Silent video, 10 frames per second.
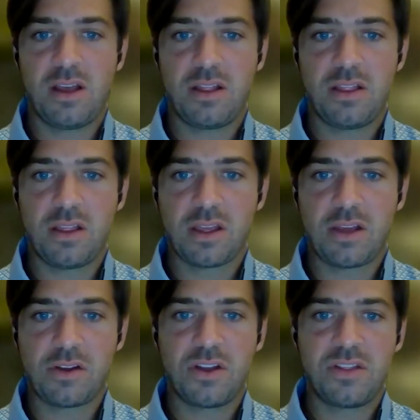
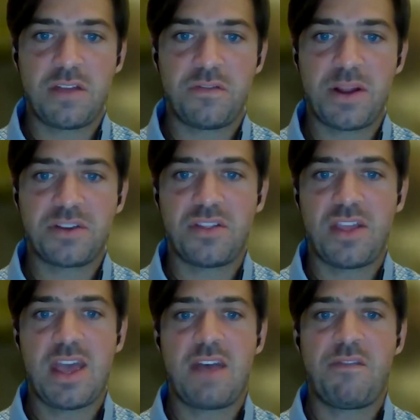the information
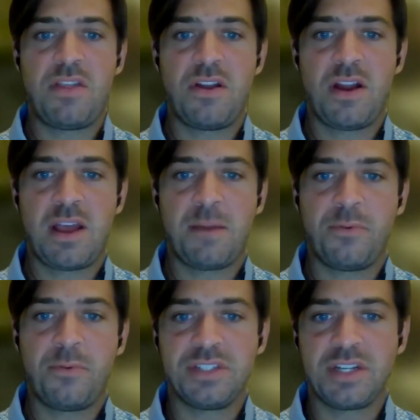they have in their
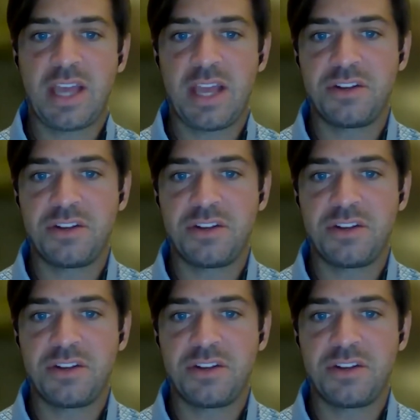app, what is